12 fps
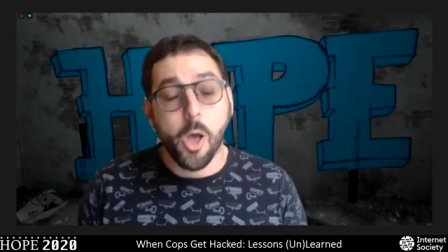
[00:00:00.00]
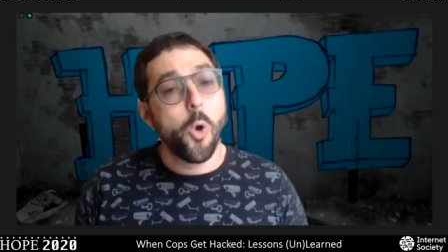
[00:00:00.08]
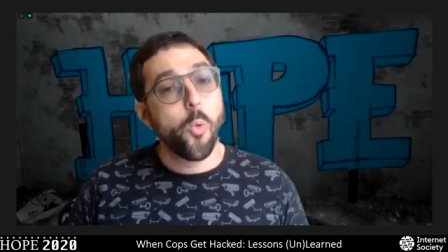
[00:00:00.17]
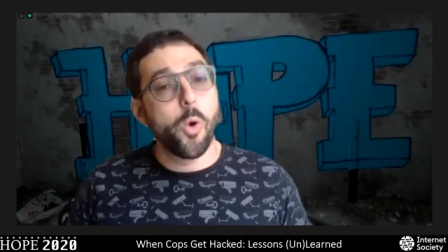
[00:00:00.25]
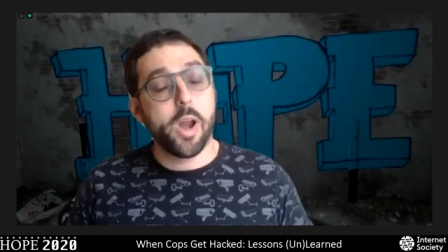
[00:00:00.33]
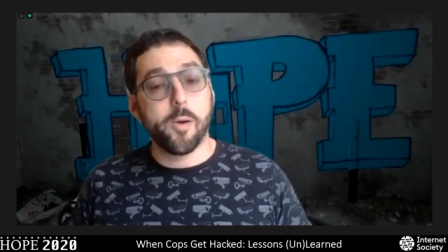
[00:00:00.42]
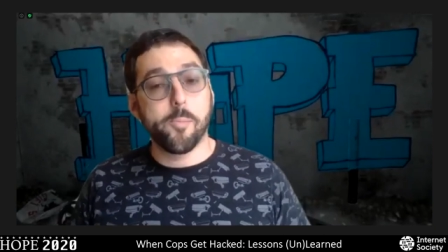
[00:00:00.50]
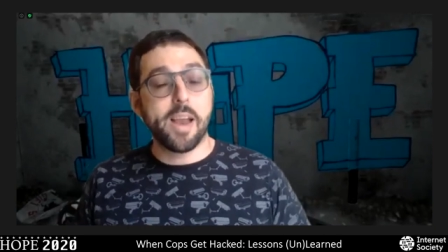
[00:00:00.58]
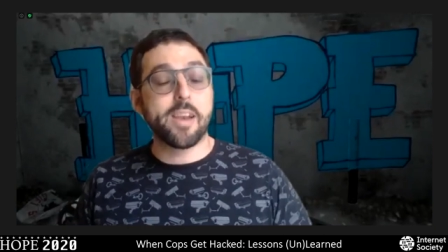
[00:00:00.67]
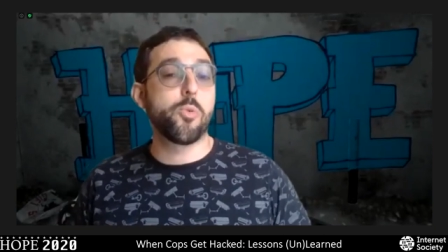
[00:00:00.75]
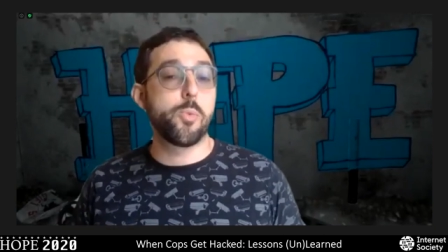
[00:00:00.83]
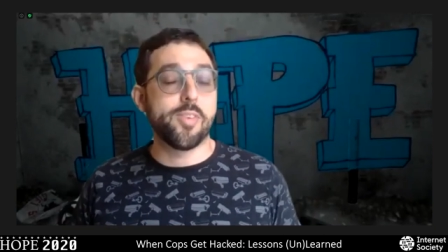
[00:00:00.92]
where
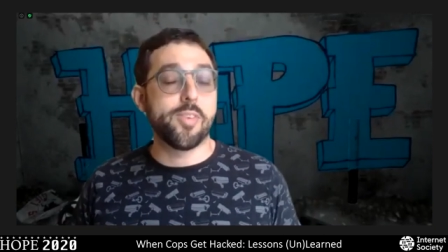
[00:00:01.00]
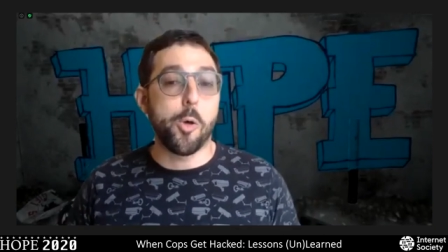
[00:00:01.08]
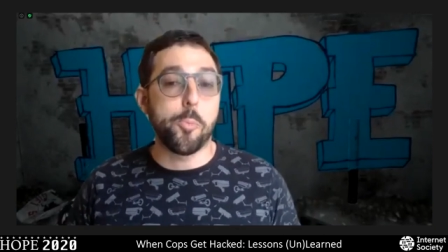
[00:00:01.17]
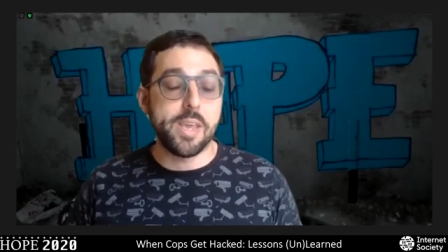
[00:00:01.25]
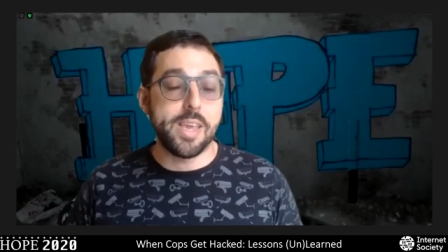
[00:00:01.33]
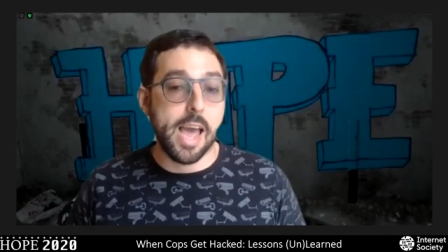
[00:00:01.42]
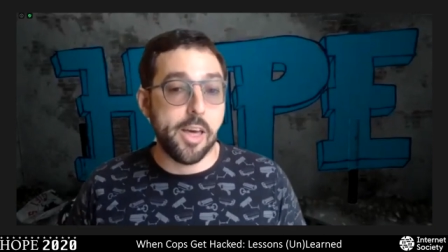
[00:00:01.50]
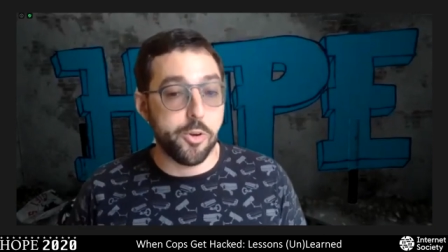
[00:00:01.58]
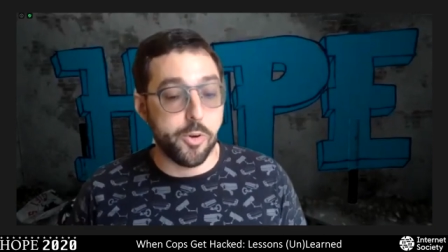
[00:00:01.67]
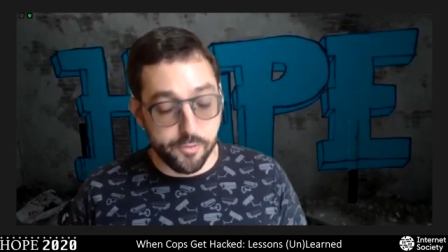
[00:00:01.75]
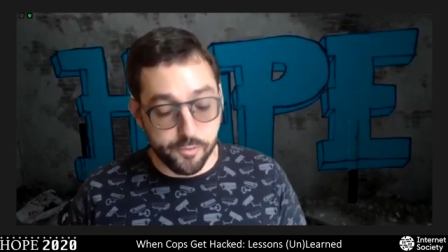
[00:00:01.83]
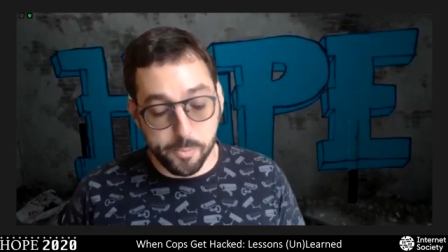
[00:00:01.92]
Madison was helping
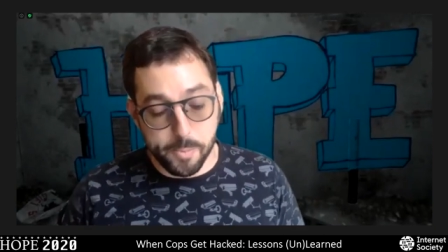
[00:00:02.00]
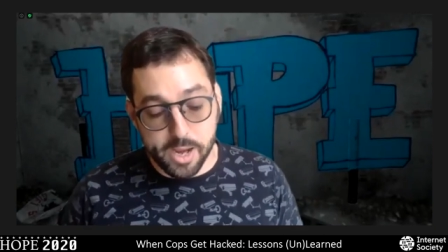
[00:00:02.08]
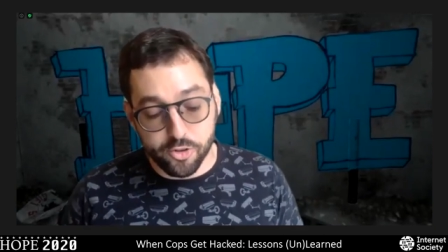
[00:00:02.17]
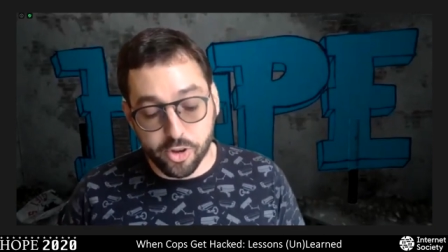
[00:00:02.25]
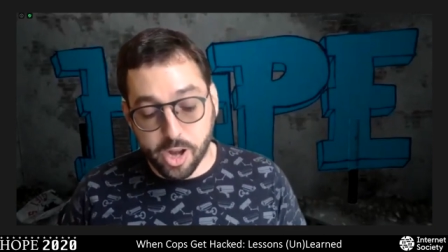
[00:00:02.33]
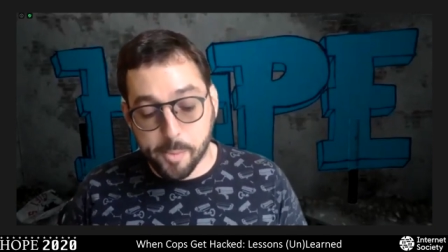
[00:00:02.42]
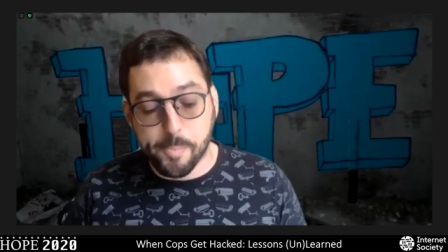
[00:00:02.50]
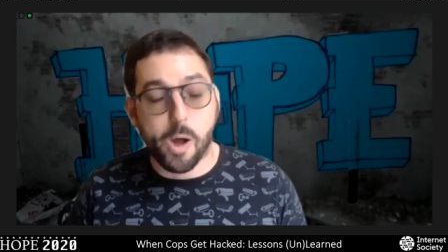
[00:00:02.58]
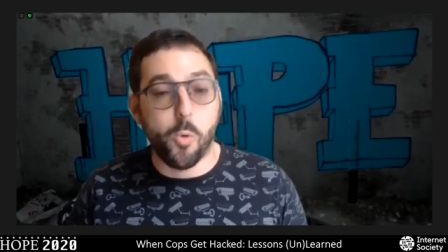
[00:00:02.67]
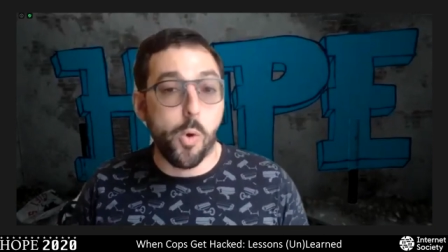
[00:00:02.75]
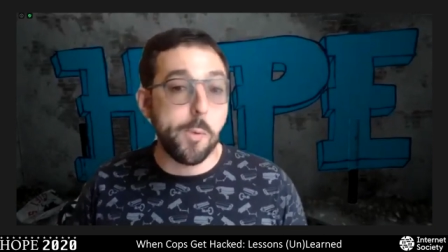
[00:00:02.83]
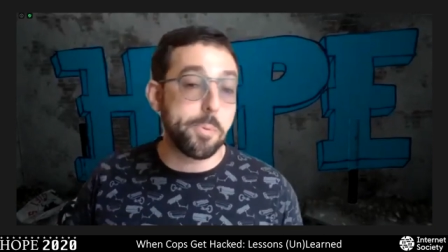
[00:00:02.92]
gather information
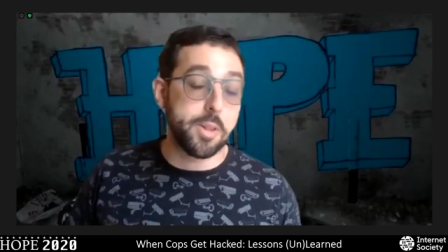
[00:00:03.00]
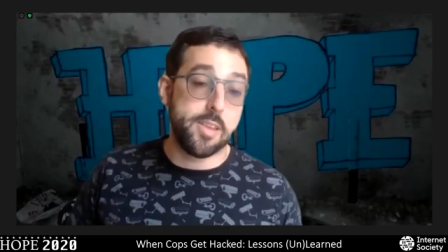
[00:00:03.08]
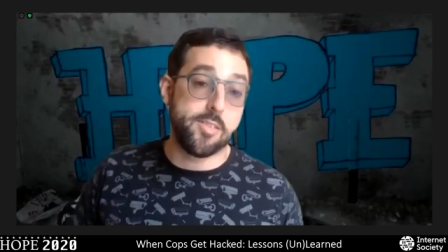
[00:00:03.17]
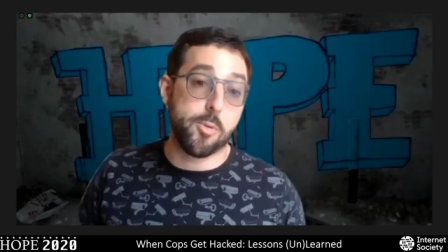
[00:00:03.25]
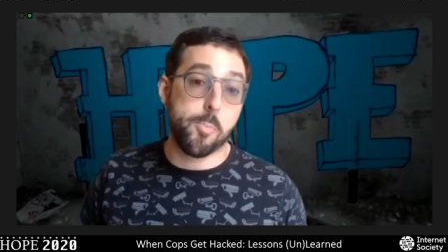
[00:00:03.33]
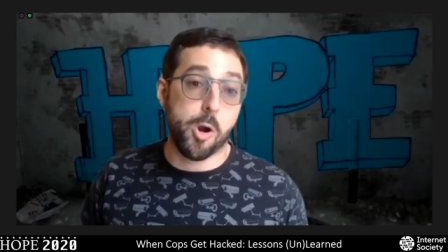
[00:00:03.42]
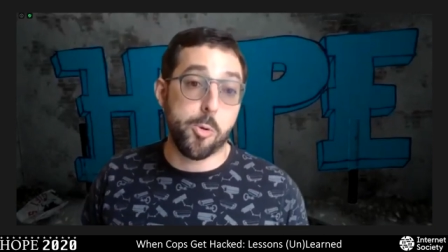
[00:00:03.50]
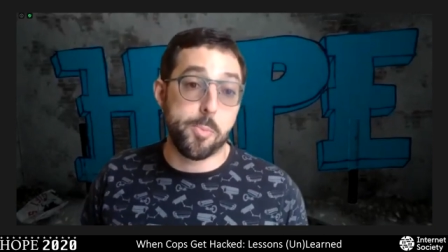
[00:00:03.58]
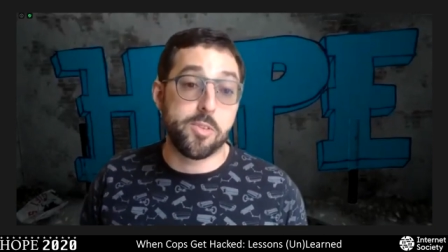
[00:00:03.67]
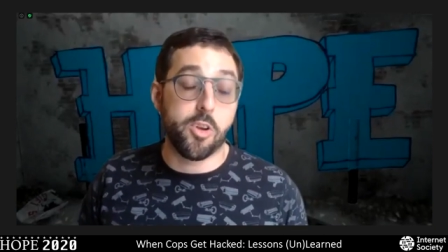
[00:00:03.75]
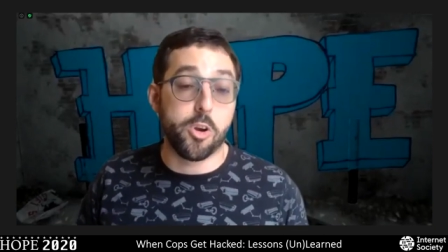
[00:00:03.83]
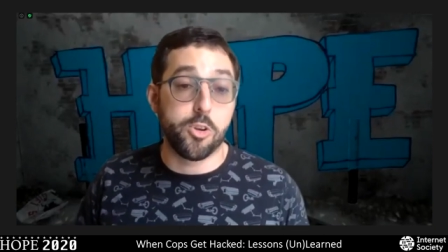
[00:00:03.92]
about what police
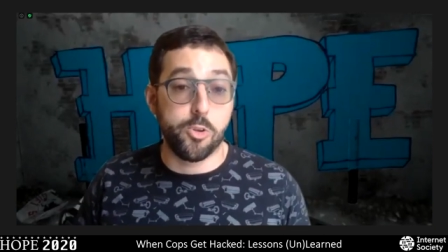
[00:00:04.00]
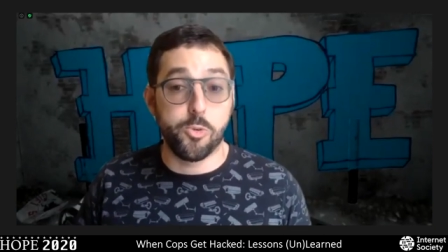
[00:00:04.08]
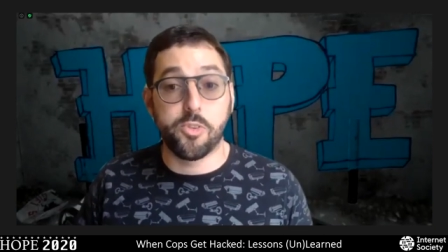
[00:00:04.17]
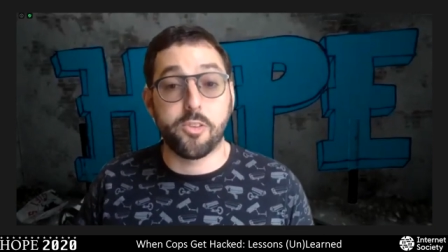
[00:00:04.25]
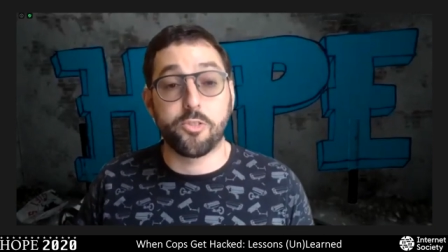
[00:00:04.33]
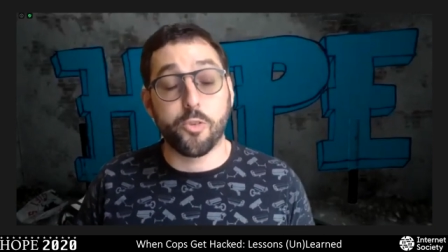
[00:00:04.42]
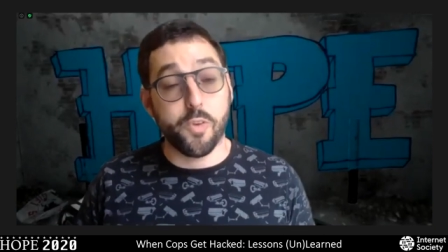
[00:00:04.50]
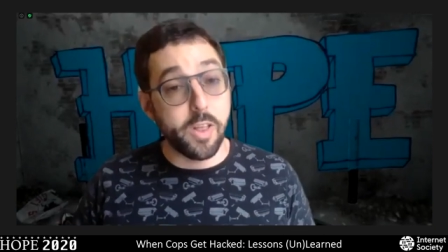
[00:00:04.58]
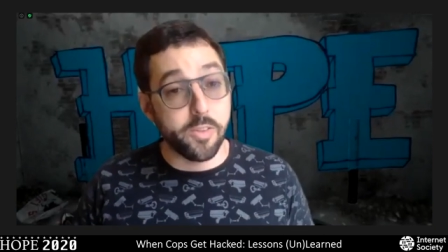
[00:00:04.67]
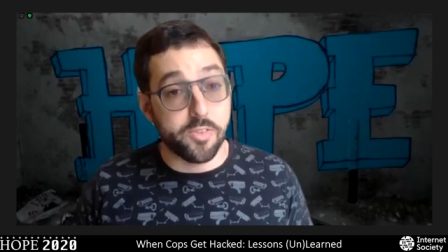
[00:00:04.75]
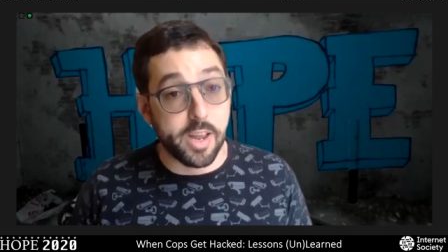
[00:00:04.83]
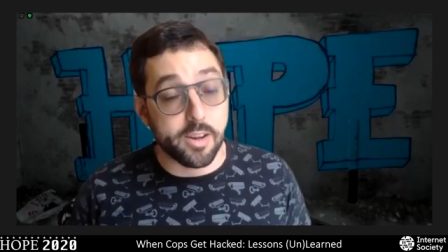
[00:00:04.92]
departments are using
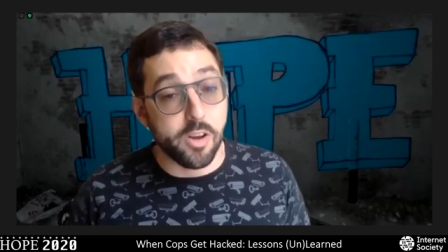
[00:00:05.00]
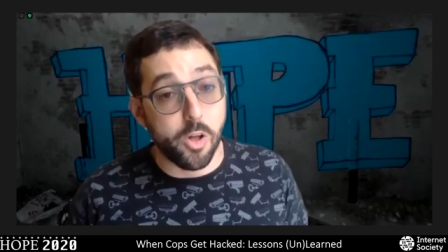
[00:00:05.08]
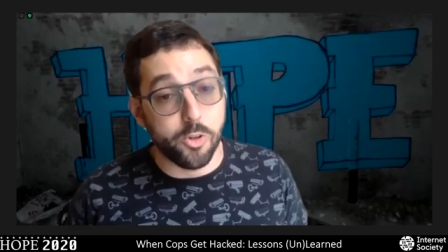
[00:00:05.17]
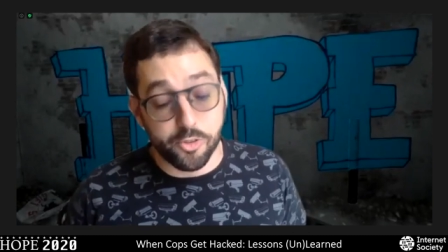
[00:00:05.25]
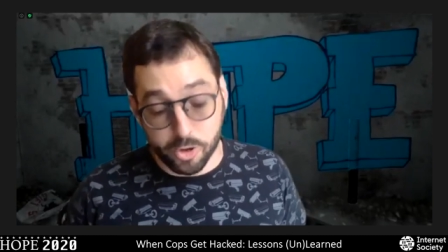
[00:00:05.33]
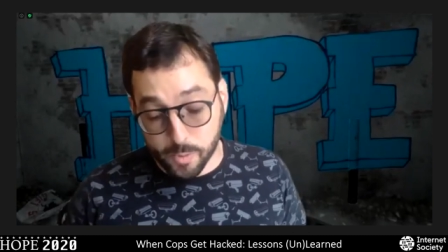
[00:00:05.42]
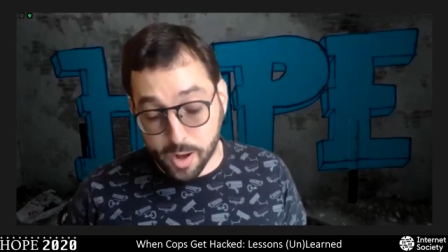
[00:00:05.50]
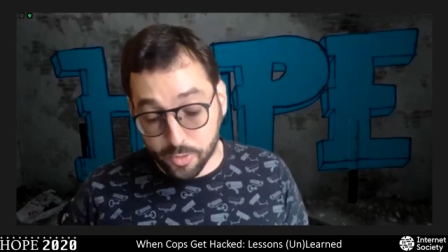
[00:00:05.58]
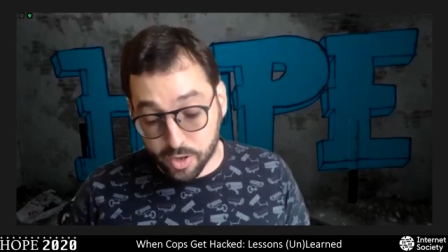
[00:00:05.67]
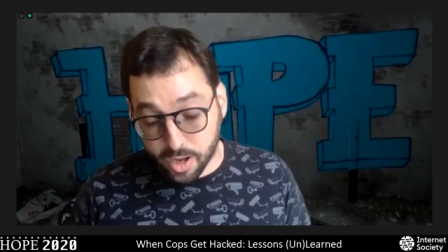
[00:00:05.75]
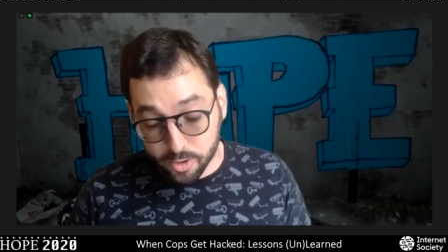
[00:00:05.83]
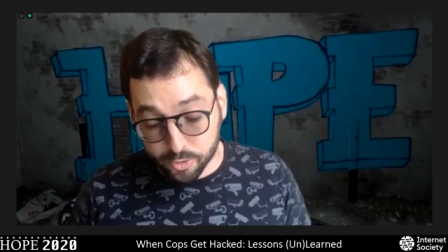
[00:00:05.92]
surveillance technology around the
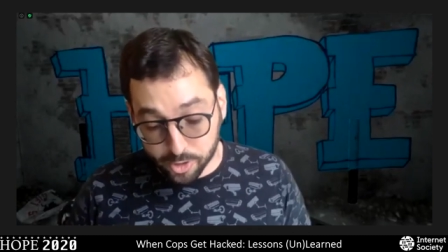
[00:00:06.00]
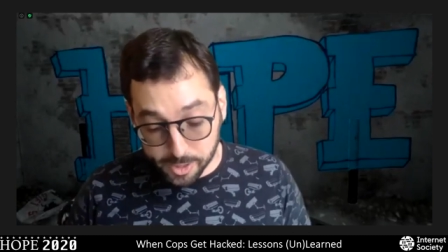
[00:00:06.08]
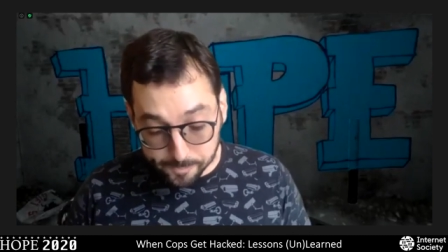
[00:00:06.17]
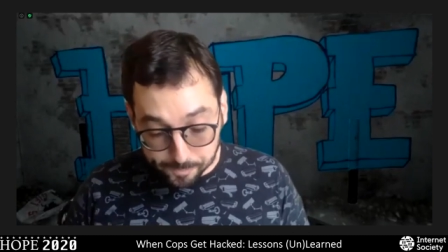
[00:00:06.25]
country.